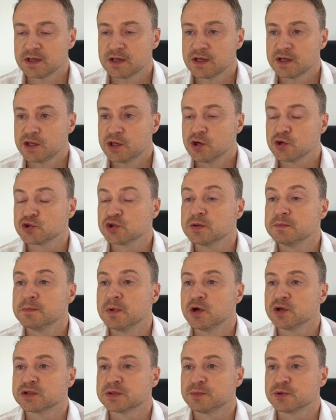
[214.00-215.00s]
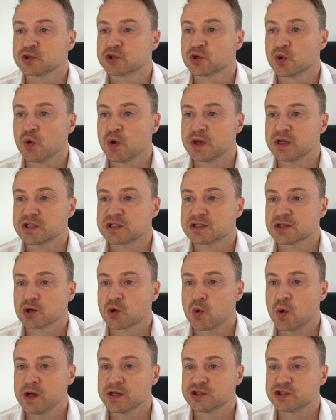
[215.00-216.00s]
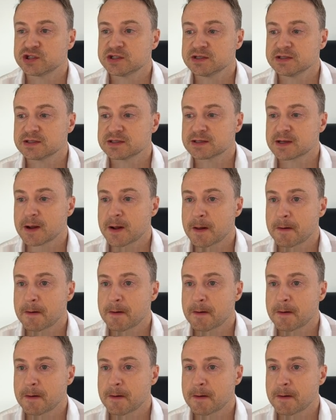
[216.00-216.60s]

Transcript: Here's your multiple choice questions.